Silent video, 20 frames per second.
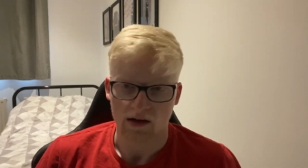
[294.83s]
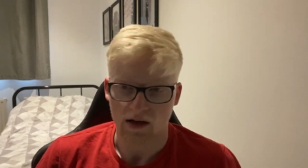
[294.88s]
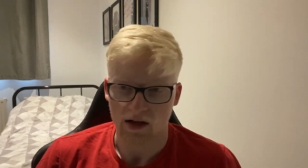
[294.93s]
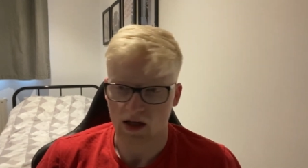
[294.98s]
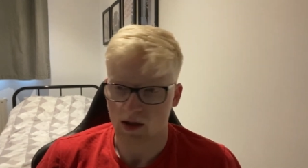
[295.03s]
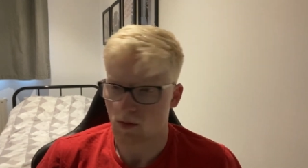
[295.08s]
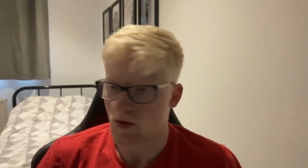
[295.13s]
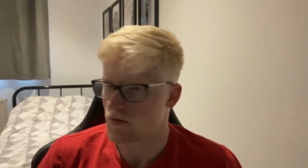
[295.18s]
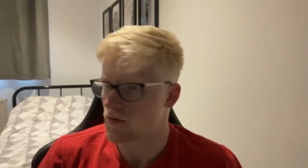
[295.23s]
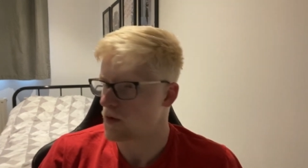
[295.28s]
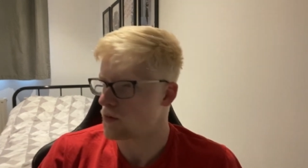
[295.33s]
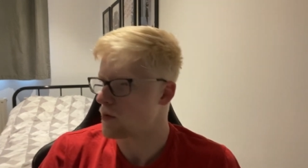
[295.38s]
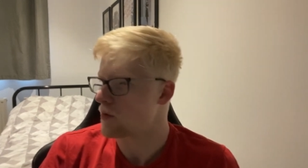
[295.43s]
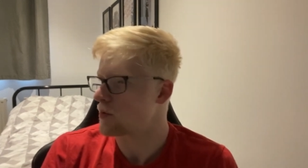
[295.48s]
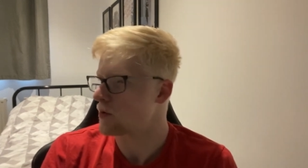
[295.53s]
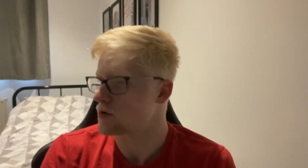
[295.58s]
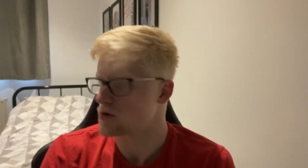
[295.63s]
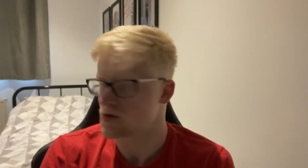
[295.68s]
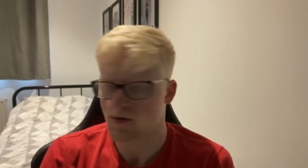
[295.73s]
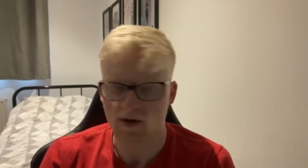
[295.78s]
And then we're
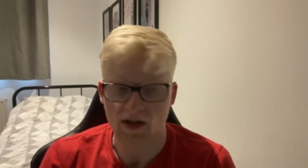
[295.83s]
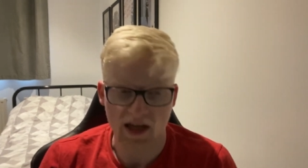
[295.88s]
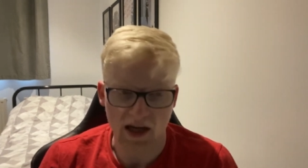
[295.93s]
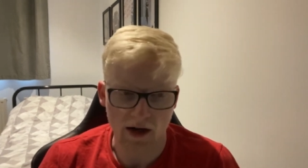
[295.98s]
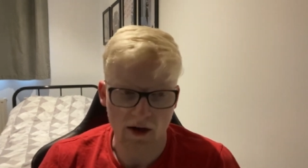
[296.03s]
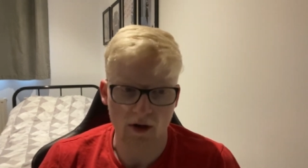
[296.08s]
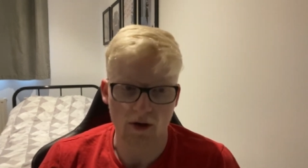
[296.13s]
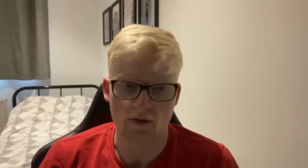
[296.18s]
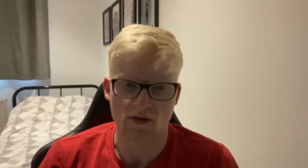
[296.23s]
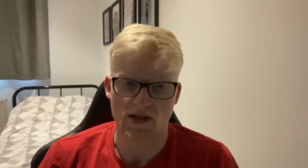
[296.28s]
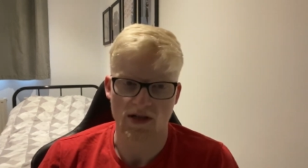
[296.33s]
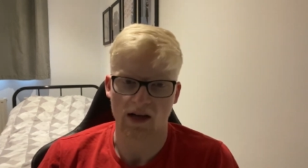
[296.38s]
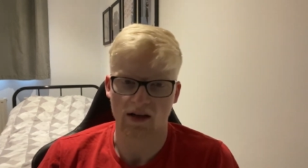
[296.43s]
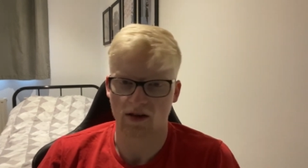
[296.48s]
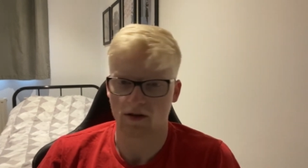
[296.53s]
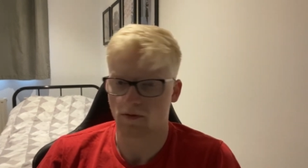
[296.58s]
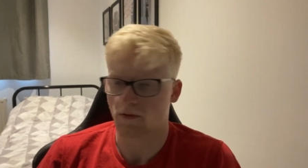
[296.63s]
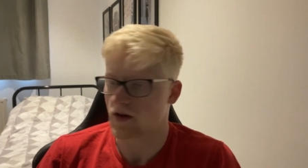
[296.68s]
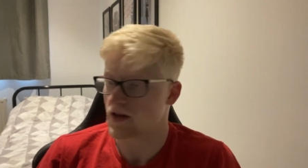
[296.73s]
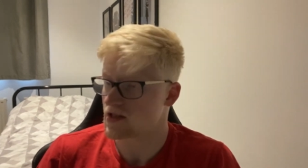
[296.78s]
vulnerable to a
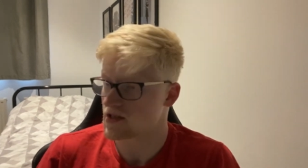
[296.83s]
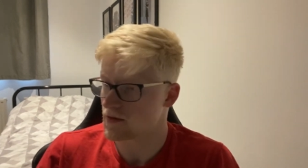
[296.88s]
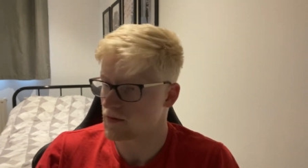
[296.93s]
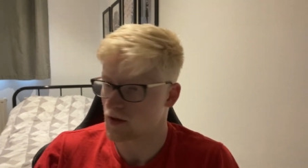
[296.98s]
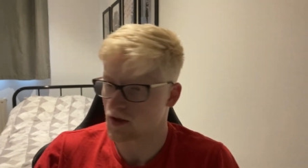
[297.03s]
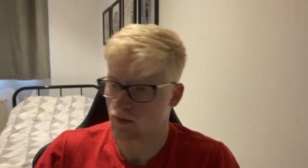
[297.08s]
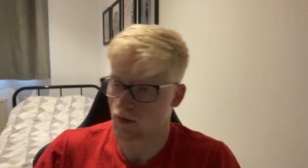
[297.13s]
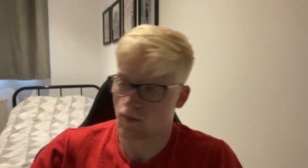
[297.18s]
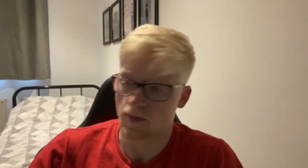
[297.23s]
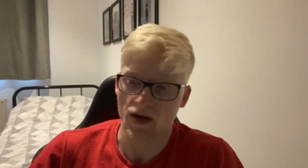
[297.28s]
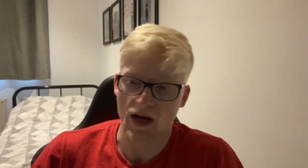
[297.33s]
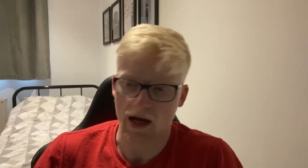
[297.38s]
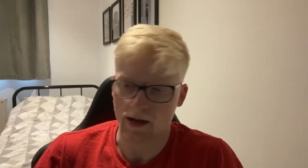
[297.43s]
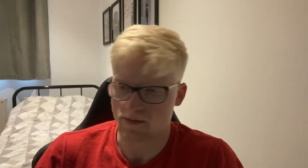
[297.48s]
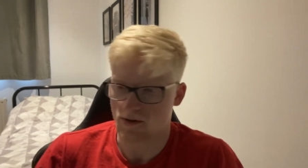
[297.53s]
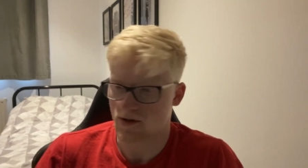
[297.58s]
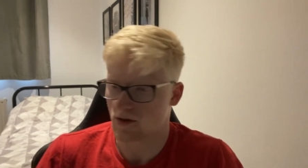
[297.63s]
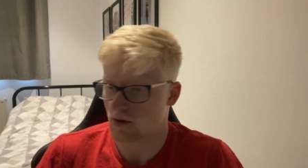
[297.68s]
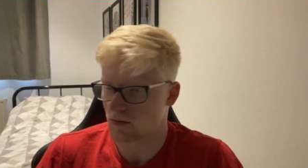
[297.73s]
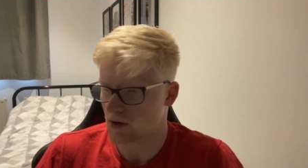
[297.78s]
counter-attack. Defensively, we've been
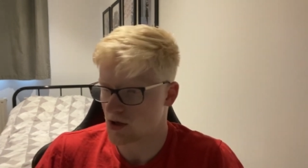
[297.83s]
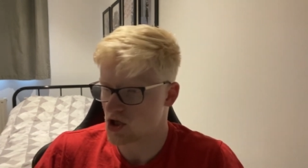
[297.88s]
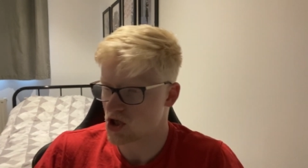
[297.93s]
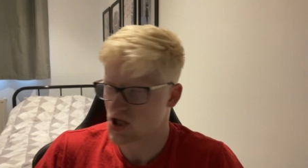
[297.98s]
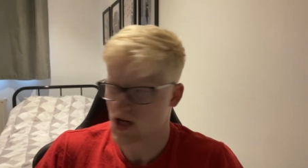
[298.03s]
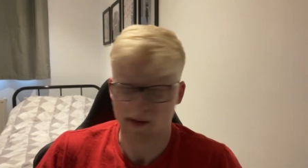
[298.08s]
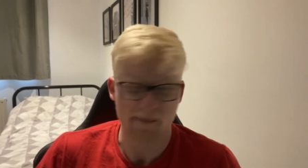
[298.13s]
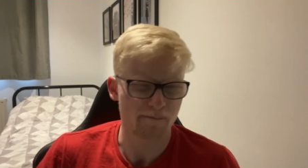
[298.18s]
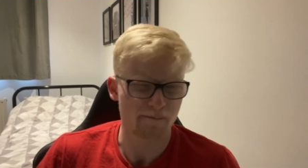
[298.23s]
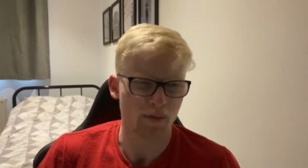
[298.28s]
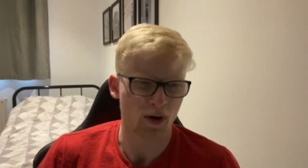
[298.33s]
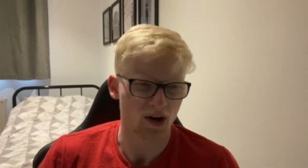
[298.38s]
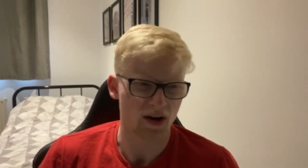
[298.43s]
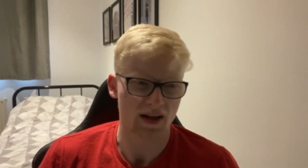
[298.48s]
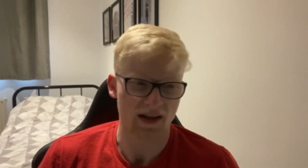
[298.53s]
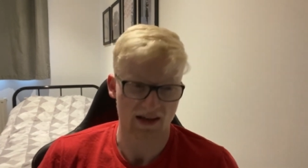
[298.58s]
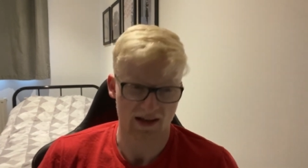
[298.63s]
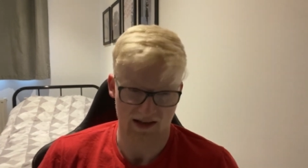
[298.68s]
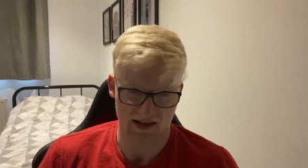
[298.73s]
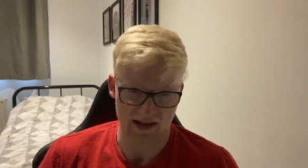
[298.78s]
absolutely
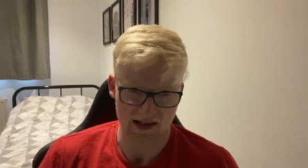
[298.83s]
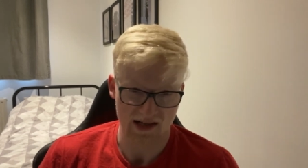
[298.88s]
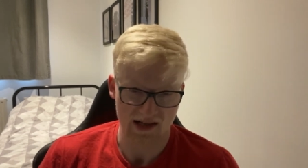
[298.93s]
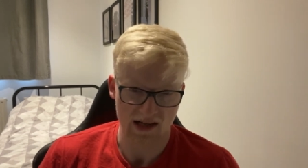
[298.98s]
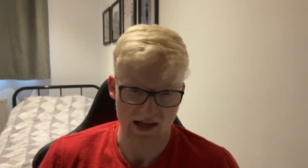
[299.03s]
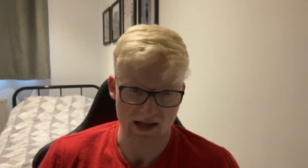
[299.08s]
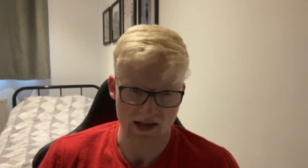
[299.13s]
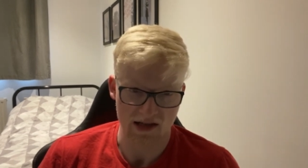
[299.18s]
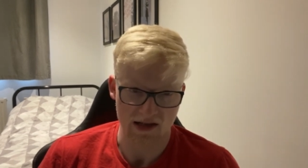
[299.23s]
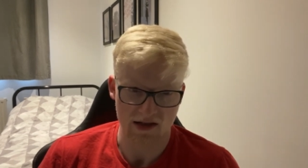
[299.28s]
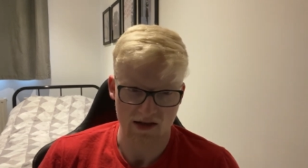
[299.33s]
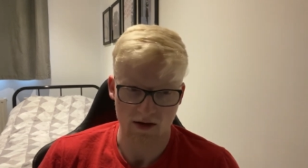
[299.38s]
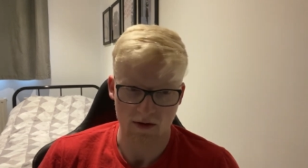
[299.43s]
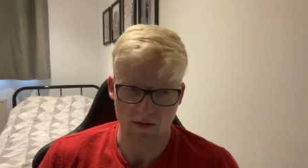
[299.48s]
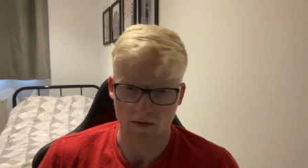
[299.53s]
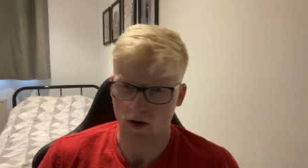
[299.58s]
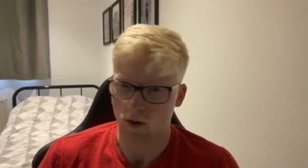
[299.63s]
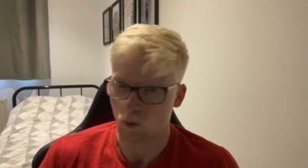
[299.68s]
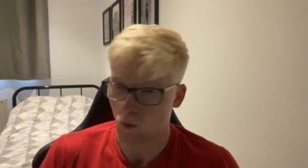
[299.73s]
shambolic this season so far.